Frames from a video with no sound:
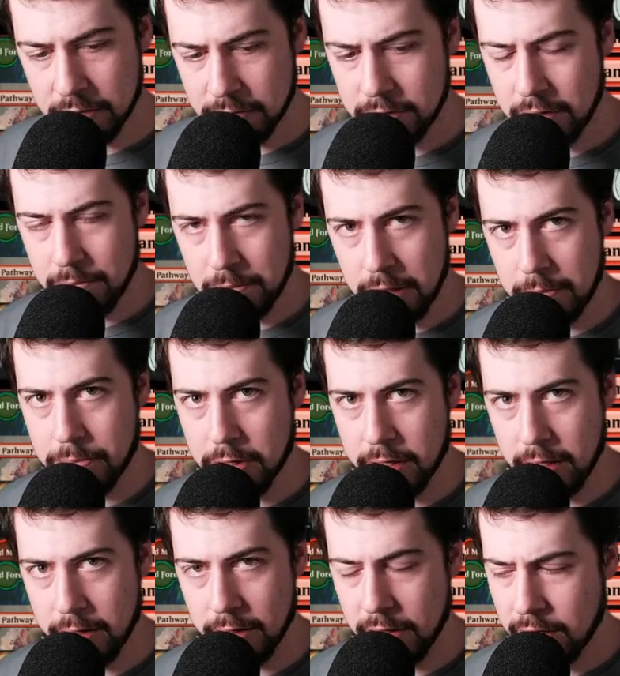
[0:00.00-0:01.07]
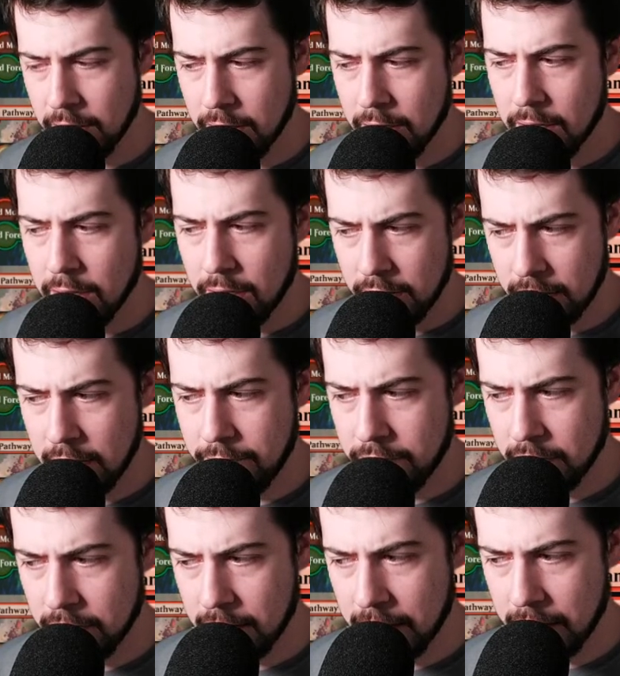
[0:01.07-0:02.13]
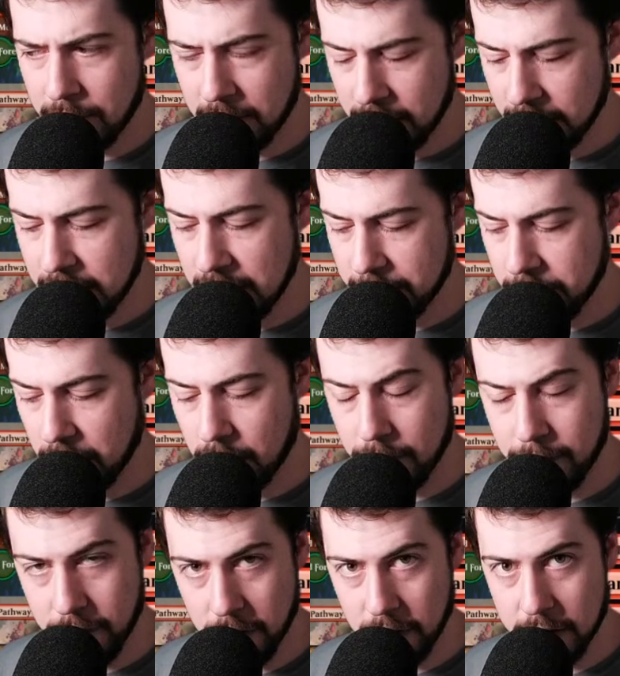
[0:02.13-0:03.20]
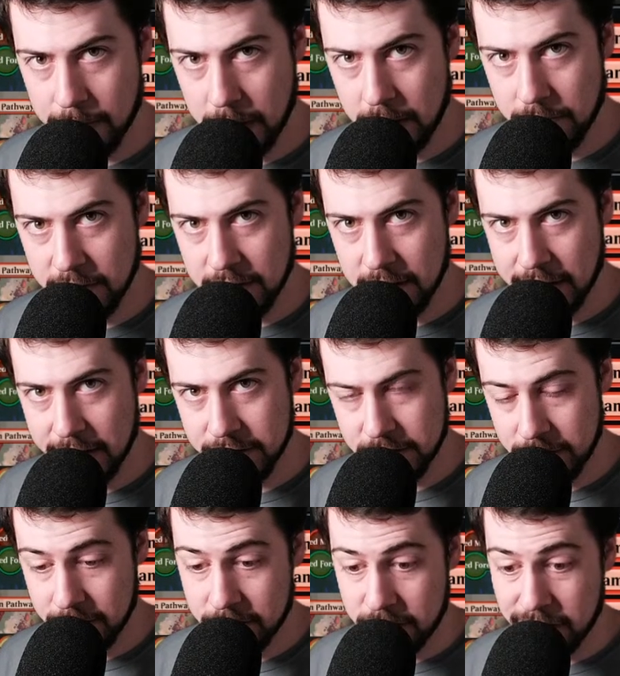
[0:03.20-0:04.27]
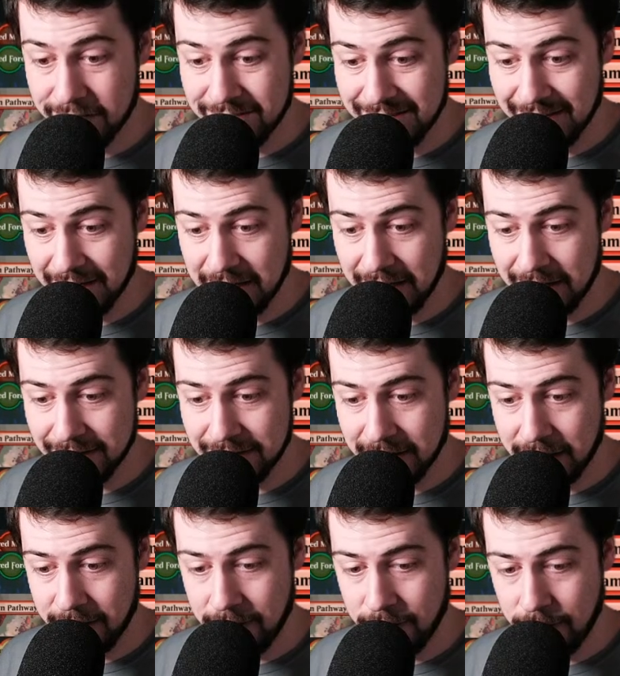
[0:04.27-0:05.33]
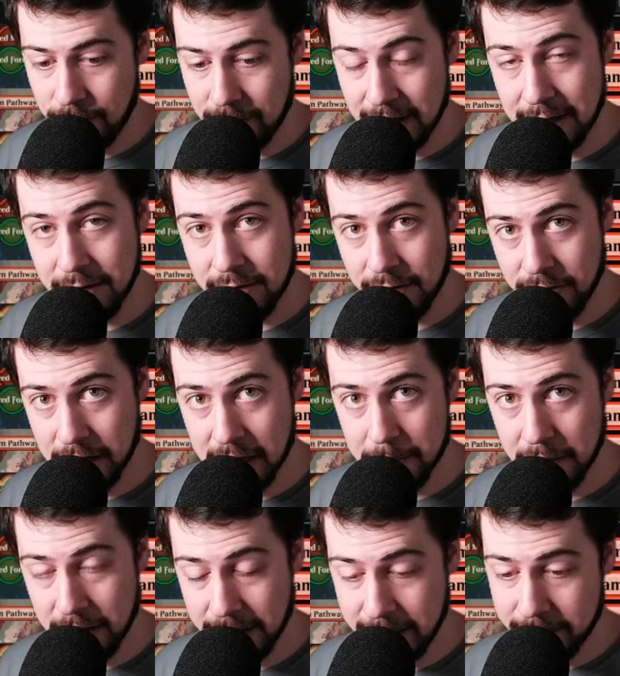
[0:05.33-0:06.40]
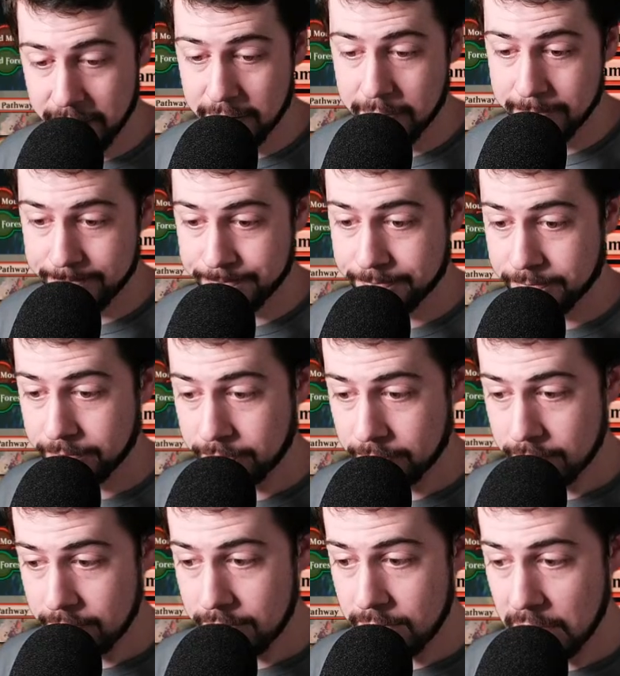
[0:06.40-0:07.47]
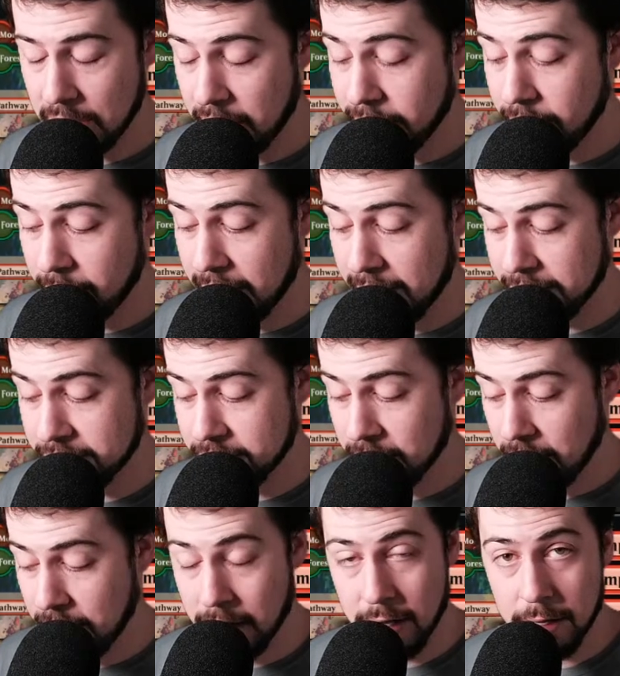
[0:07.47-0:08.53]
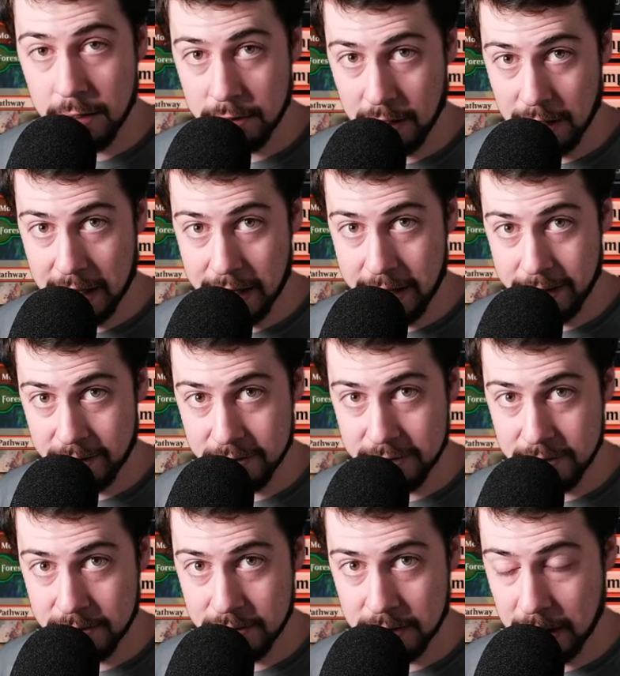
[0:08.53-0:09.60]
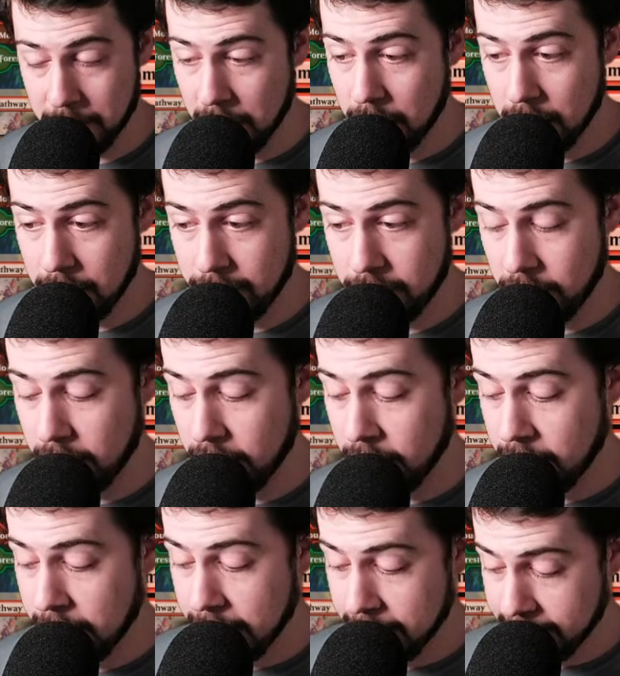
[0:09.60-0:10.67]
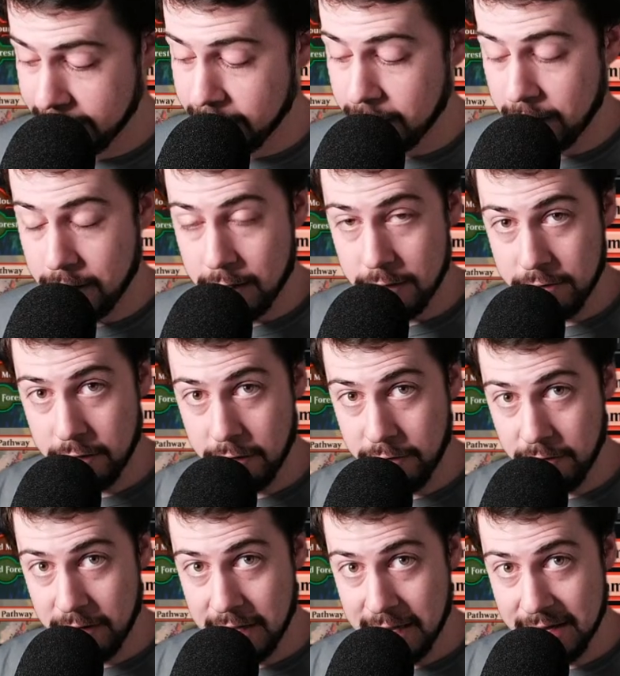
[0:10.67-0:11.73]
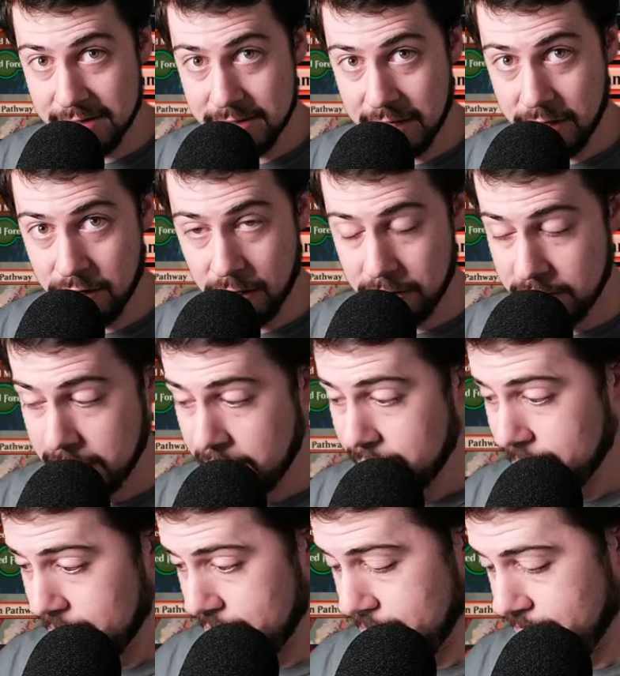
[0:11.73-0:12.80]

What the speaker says: Should be pretty good. Definitely I want to keep all 4 Commune with Dinosaurs just in case I do need to grab a land. Otherwise, the lines I'm looking for. Turn 3 hasty Ghalta.